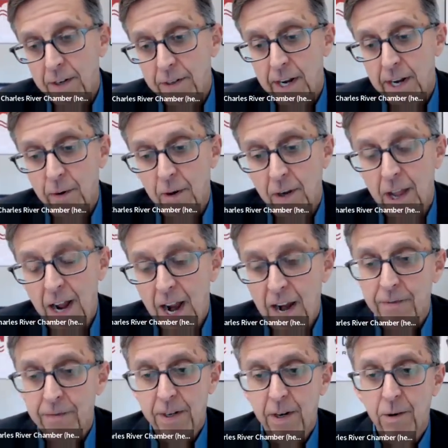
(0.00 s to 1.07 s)
dead or
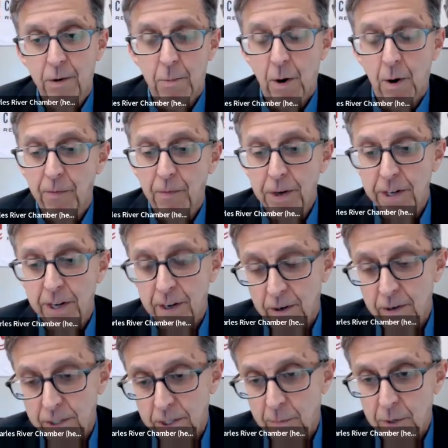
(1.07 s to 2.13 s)
alive, to come over for
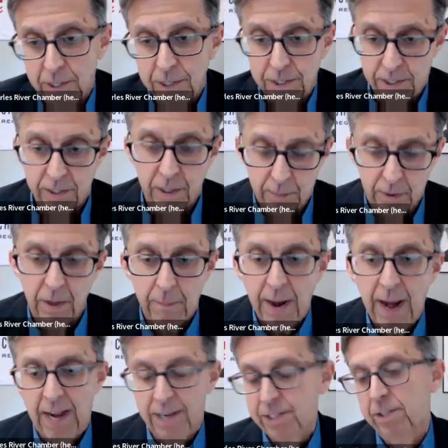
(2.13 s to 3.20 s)
dinner, someone in the
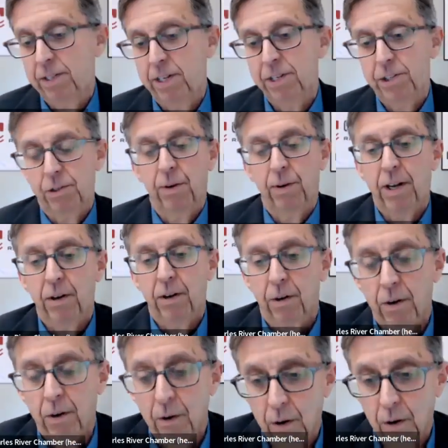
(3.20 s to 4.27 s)
past history
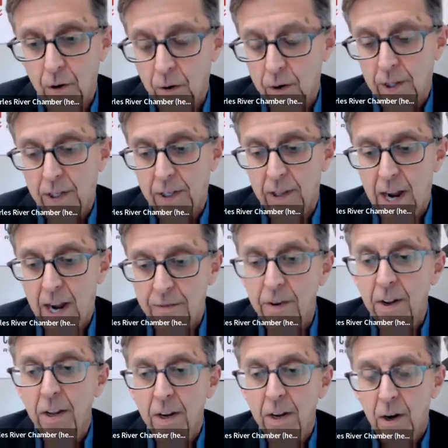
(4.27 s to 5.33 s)
or currently alive,
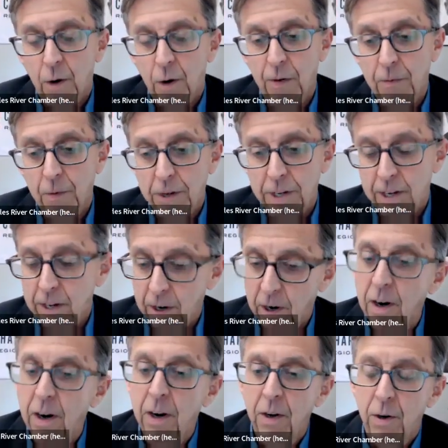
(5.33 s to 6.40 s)
over for
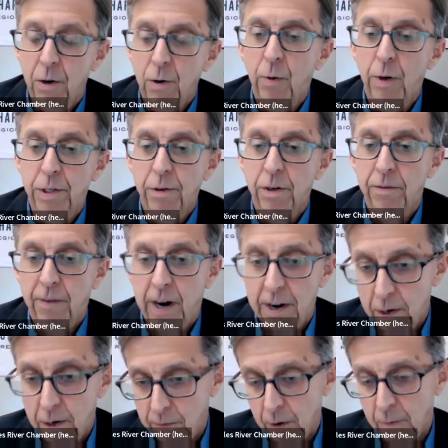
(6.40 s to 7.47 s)
dinner. Who would you invite
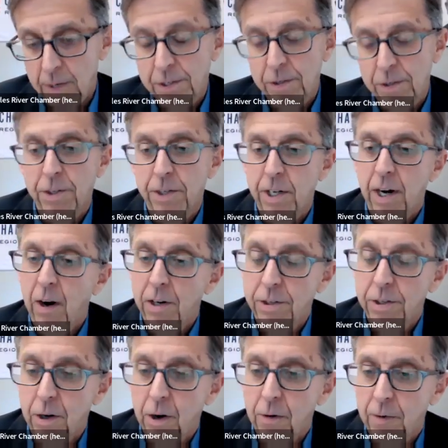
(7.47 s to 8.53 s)
over? Mr. Sideris,
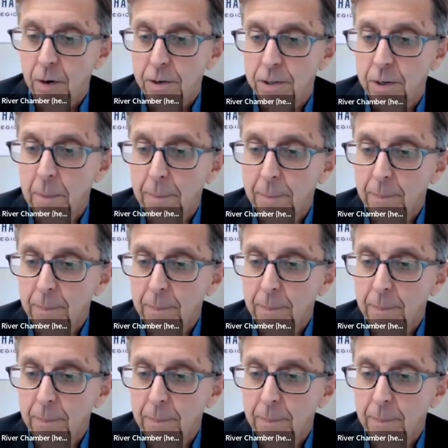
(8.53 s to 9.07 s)
you go first.